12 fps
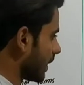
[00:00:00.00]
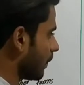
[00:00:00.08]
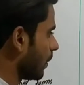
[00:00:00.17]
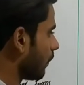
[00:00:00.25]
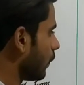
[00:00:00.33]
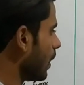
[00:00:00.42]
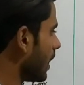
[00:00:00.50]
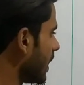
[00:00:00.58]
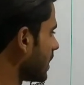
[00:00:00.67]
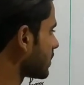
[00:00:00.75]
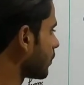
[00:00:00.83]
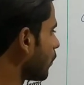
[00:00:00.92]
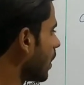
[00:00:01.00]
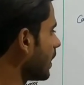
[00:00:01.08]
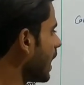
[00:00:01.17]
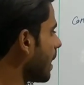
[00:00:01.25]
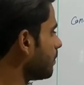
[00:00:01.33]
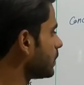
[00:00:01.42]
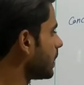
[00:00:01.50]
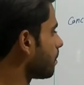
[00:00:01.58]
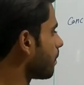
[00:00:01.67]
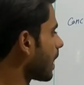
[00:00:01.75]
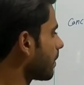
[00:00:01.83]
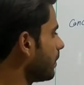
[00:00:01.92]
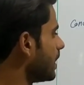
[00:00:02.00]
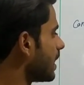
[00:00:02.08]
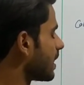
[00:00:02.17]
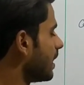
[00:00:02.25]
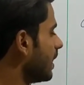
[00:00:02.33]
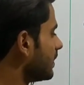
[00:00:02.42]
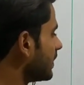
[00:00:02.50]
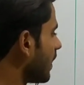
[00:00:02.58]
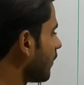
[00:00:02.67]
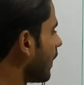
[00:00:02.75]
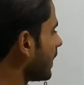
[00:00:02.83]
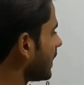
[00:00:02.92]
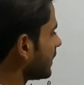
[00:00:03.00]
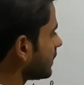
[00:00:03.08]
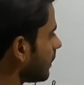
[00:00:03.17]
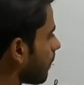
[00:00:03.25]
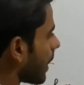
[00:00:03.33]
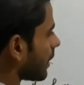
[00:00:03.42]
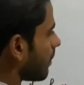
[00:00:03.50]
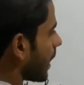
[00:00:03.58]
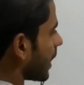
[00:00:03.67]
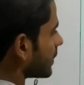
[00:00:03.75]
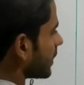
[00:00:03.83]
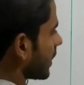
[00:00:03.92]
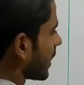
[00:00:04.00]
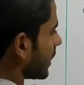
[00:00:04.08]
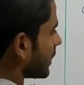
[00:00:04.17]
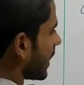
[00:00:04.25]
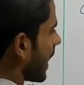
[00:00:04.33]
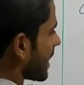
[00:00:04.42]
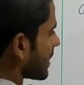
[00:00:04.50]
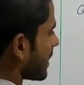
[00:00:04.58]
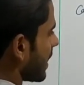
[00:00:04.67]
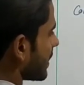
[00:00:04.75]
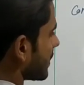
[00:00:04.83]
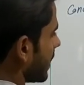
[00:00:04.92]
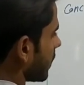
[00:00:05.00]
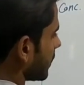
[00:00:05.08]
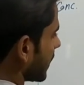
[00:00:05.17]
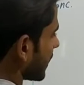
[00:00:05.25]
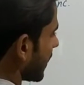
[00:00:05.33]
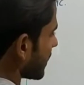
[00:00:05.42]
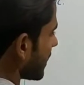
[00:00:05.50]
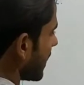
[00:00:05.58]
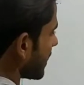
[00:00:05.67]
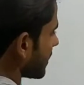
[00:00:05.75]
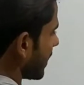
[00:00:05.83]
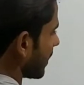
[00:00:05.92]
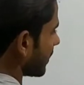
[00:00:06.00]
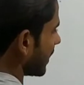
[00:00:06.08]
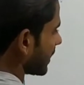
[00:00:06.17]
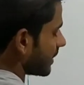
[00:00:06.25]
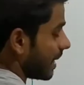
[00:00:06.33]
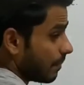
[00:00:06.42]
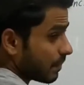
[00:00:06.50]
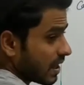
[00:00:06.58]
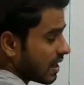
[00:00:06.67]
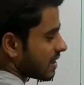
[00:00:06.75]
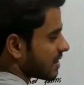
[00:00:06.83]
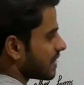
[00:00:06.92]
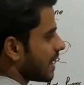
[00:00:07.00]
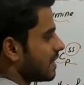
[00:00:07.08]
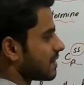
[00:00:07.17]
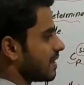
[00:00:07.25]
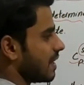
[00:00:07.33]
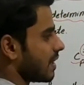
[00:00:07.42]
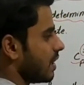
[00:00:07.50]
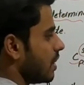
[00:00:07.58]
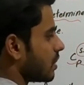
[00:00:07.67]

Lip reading: of infusion is 1 mg per minute, then what is the plasma concentration at steady state? This is a steady state. This is a steady state.